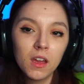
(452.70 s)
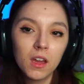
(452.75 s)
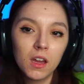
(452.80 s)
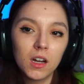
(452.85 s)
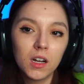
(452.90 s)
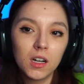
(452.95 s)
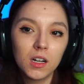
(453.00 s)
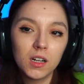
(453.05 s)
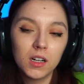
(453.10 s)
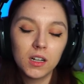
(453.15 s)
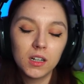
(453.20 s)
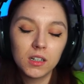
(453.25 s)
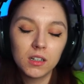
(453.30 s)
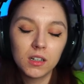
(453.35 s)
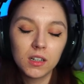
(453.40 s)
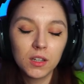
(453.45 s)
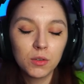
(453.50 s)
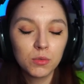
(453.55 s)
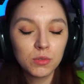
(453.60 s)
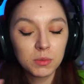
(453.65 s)

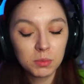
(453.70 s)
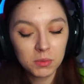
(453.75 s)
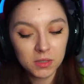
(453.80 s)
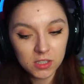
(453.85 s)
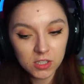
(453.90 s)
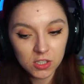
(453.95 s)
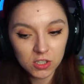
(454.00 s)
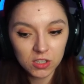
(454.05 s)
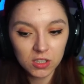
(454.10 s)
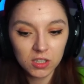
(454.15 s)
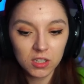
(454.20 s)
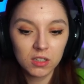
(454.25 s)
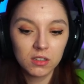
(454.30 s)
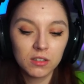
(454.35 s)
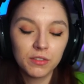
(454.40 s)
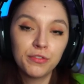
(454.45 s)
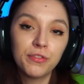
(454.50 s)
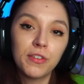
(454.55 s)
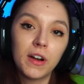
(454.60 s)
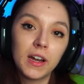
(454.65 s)
he was mentioning
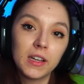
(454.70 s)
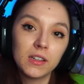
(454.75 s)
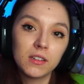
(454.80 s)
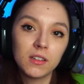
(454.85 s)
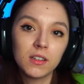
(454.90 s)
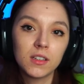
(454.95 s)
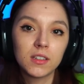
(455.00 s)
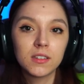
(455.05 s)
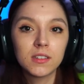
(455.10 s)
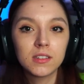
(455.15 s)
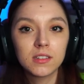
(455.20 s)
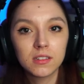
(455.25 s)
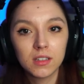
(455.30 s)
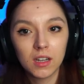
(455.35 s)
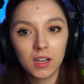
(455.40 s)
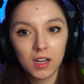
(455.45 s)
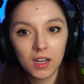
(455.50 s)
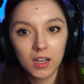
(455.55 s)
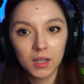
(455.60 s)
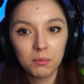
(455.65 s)
the fight against
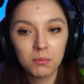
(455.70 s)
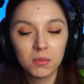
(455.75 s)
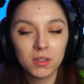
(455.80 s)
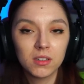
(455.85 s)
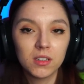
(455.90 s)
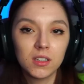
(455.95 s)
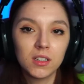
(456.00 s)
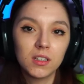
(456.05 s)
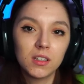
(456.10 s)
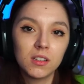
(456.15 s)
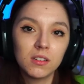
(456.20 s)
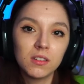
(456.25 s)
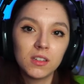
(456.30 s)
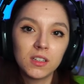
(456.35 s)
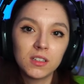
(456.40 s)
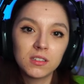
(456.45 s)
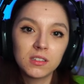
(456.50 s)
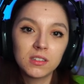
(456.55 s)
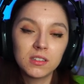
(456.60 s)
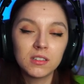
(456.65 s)
time, and then
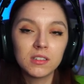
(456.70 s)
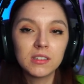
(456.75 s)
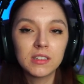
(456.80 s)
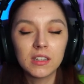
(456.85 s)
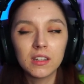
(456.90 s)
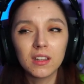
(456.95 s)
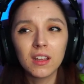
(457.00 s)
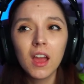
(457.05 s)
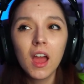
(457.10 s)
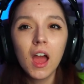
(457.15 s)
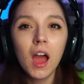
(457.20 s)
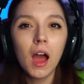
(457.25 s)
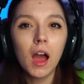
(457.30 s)
they're still standing.